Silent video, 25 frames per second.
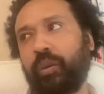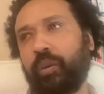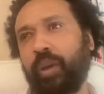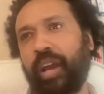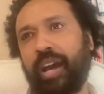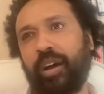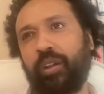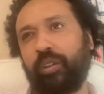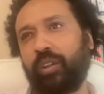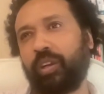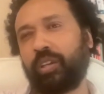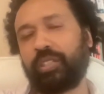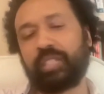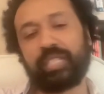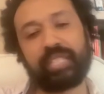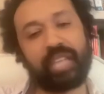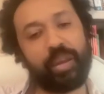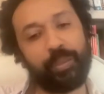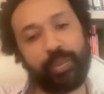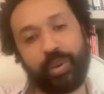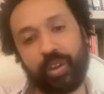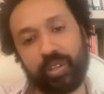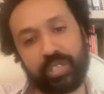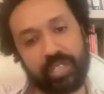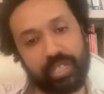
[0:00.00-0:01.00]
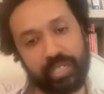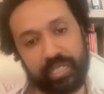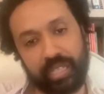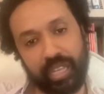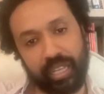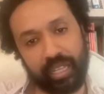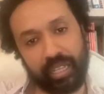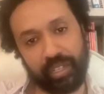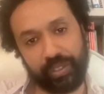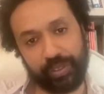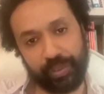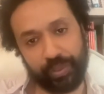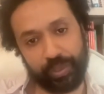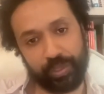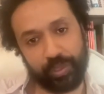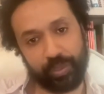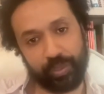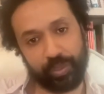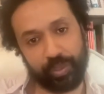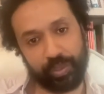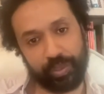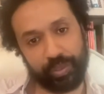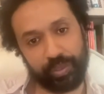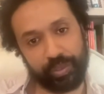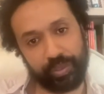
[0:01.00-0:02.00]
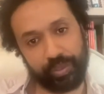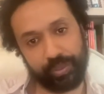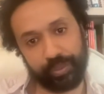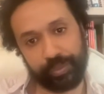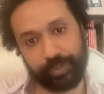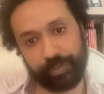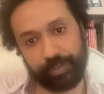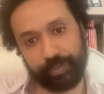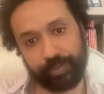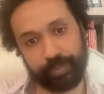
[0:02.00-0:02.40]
How long does that process take in your experience?